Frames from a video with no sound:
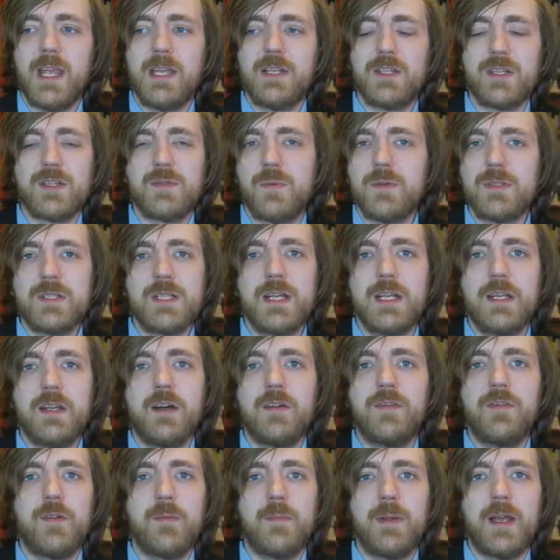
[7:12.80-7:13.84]
it just wasn't
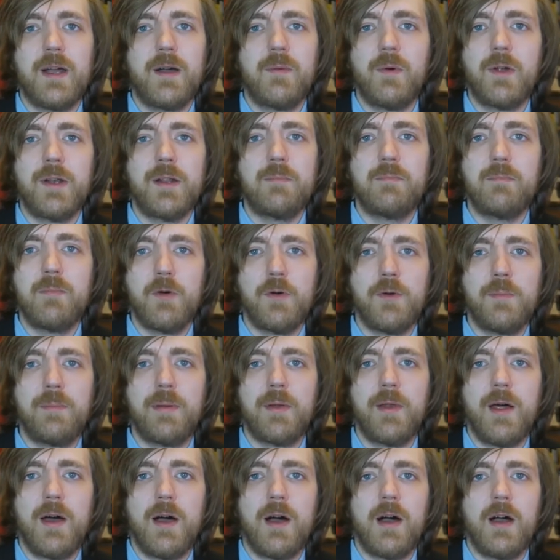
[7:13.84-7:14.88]
enough for me. I wanted more
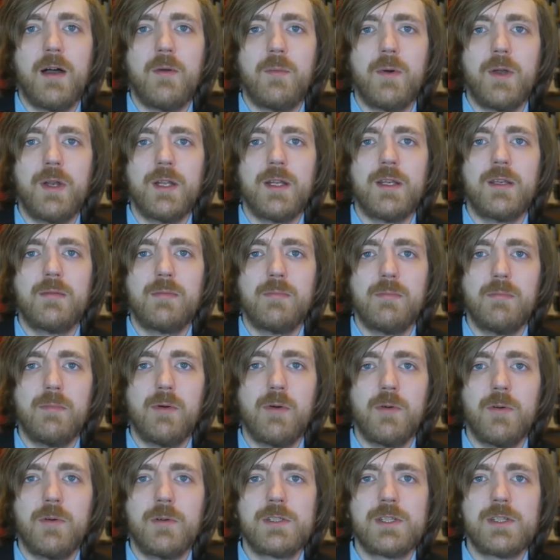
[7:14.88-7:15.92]
plot. I wanted
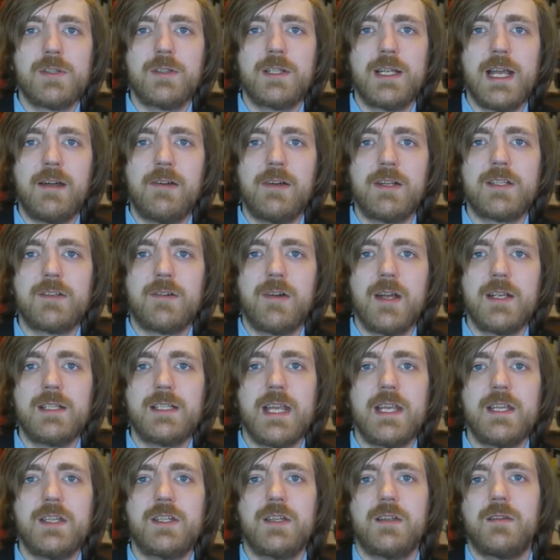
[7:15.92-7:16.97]
more sort of
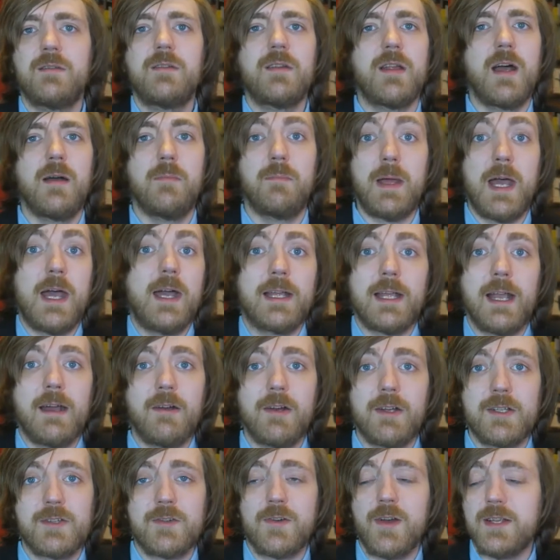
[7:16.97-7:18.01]
characterization, uh, better
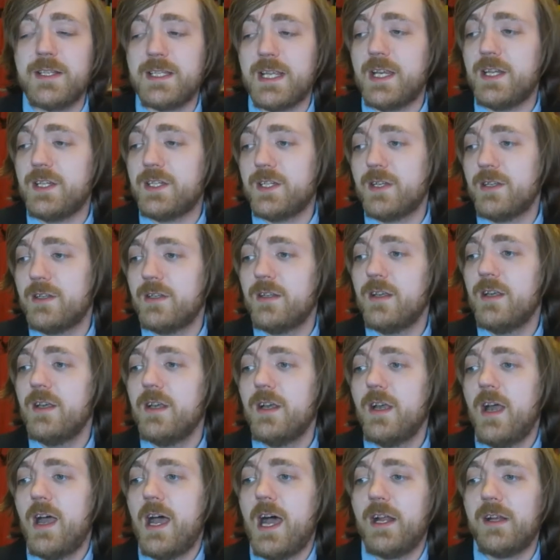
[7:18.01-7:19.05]
characterization,
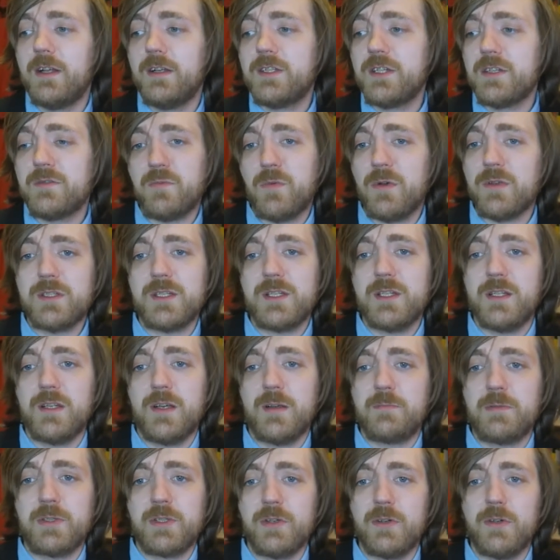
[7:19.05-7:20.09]
and I just wasn't
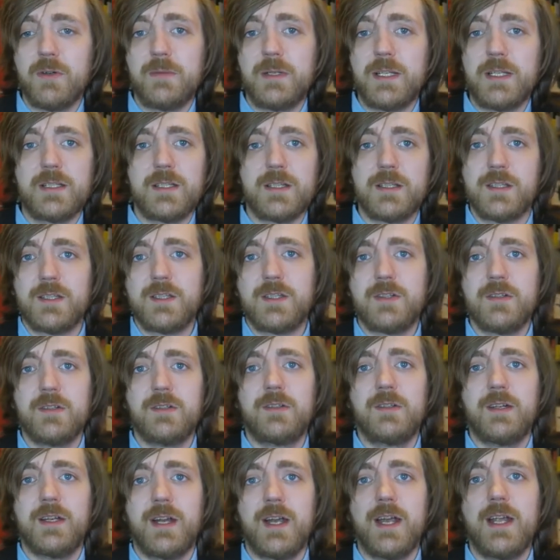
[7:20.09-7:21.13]
absorbed into the
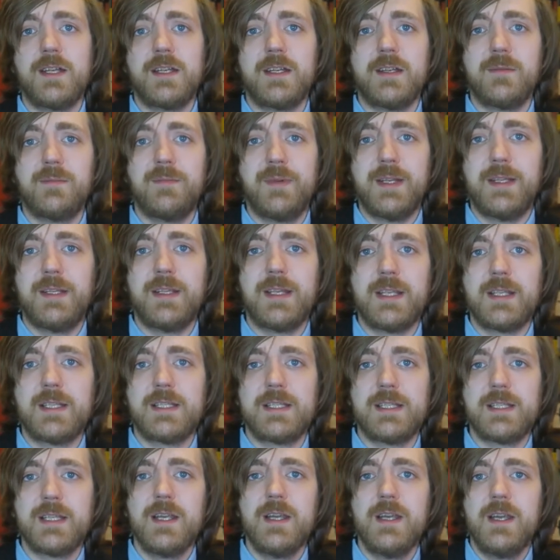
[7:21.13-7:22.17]
story. I ended up reading
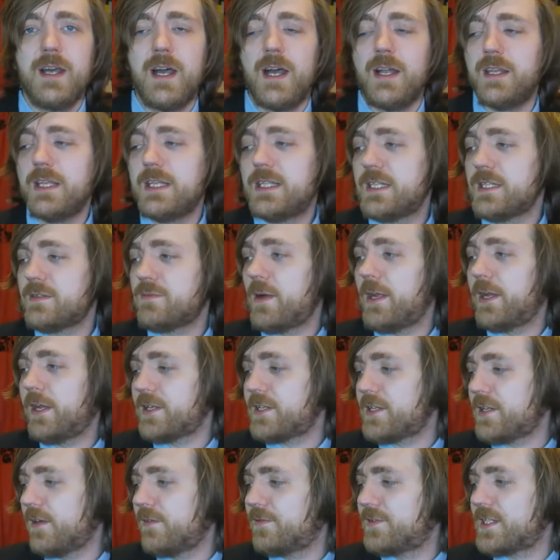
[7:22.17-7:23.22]
this. Uh, this is when
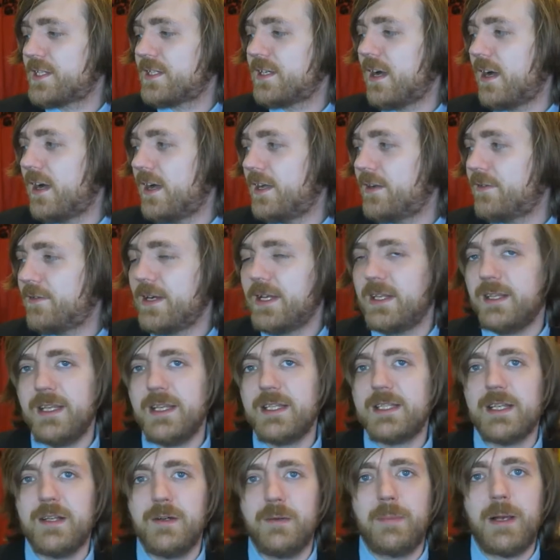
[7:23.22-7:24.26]
I sort of started reading
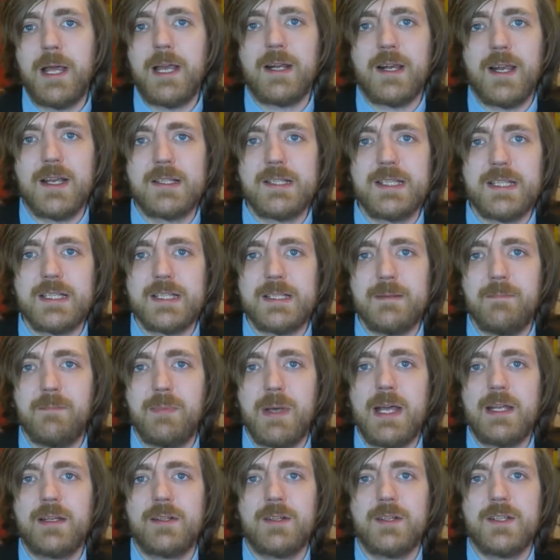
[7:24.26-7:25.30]
these little black classics in
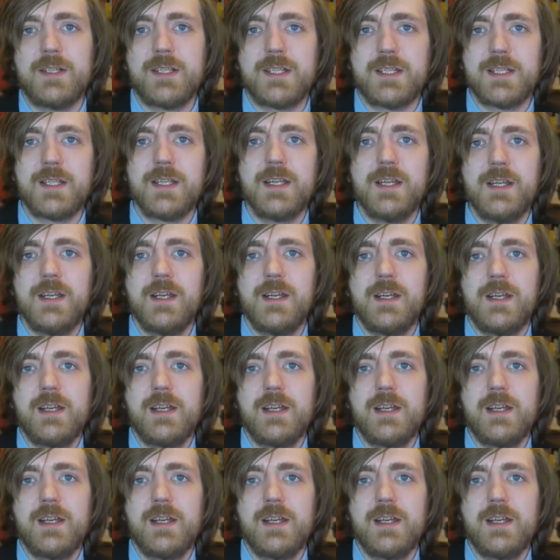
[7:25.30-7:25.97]
bed because